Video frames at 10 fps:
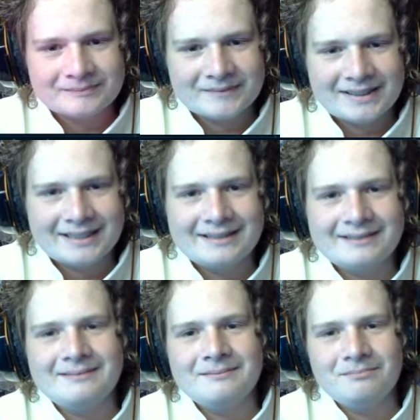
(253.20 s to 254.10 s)

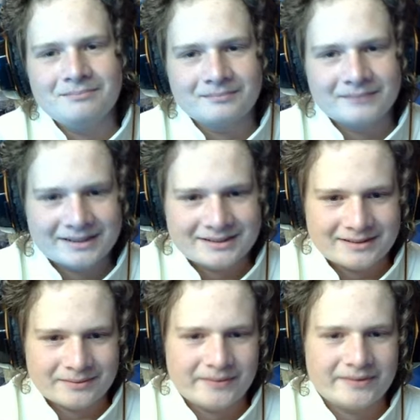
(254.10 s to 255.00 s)
and
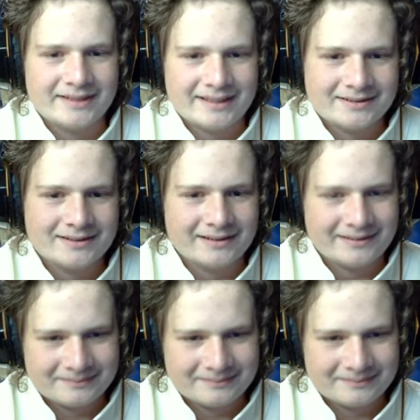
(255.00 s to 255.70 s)
Lc0 attacks the knight.